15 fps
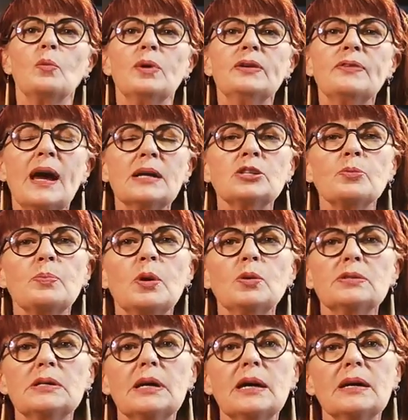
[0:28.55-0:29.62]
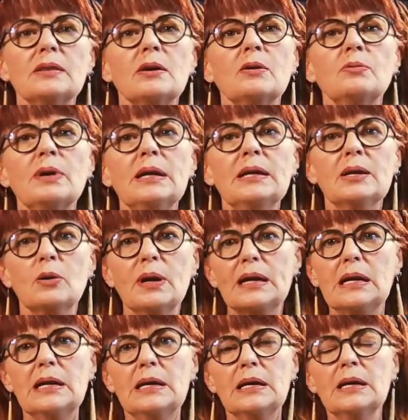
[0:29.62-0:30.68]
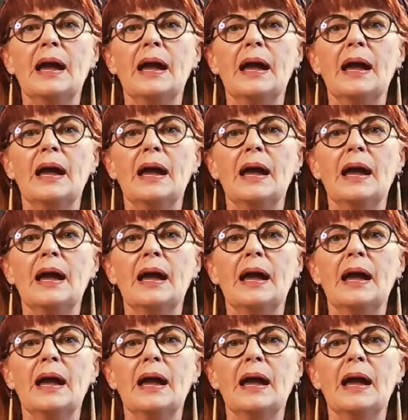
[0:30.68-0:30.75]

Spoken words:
we've had to pull together really quickly